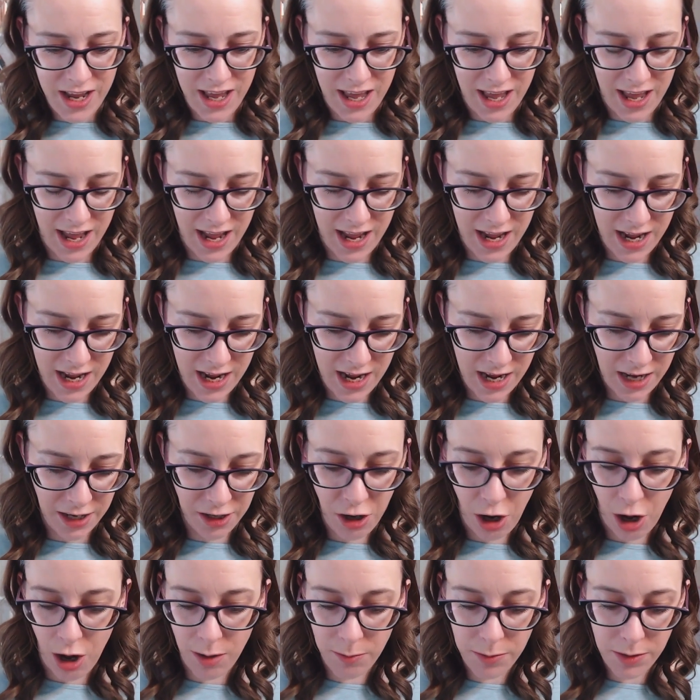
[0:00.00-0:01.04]
and
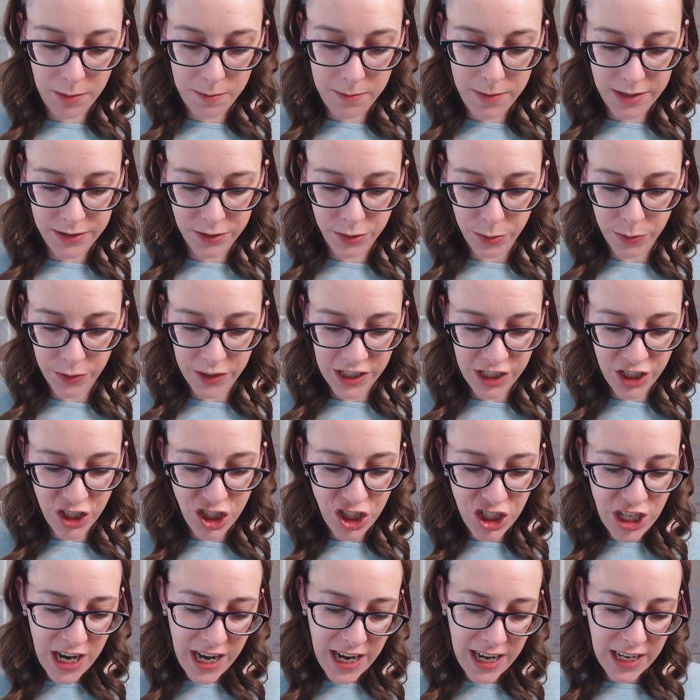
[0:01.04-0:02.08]
complementary
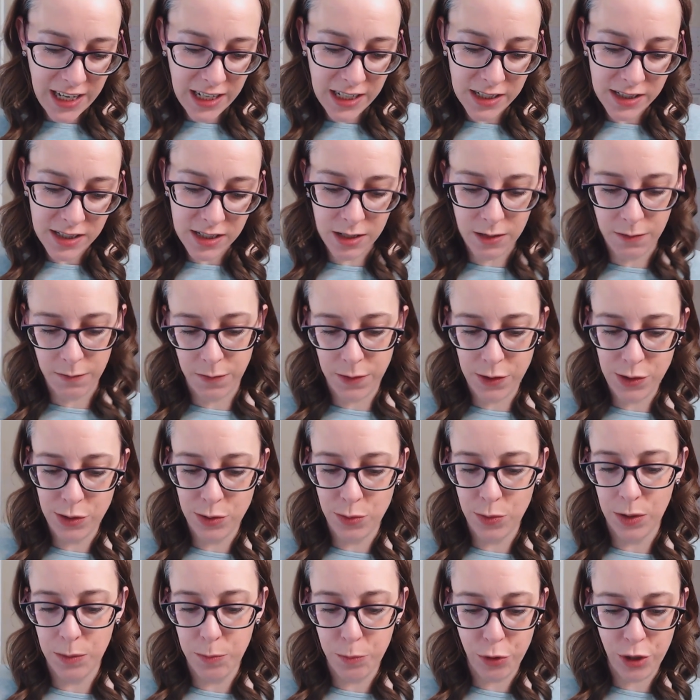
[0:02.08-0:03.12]
shades infused
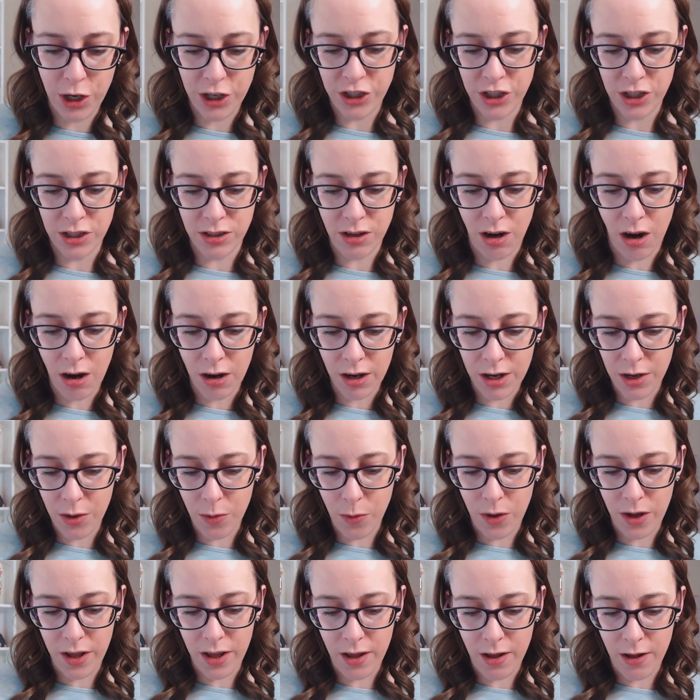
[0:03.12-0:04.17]
with precious argan
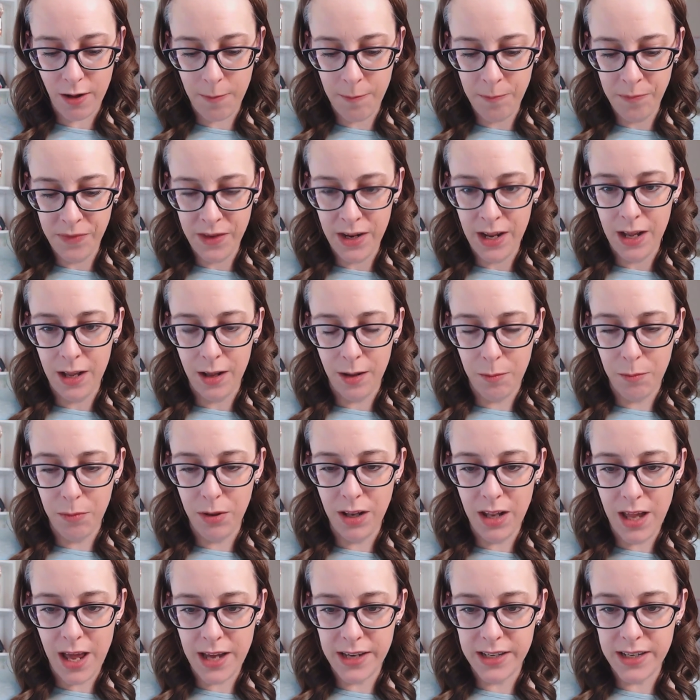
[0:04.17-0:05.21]
oil.
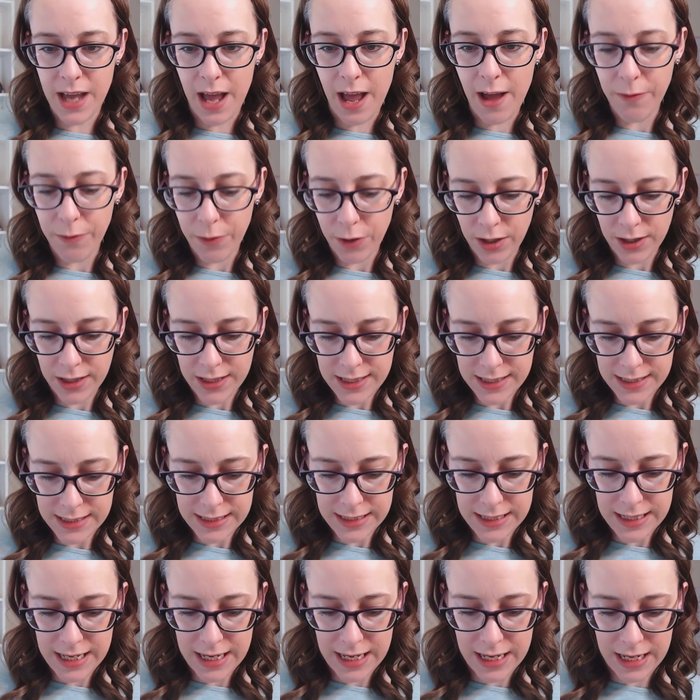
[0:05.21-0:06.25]
Blend
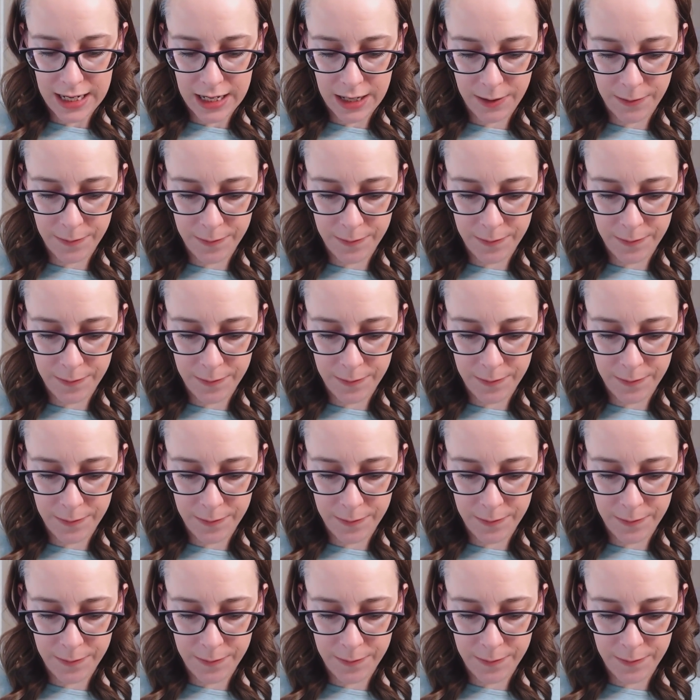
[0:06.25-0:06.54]
effortlessly.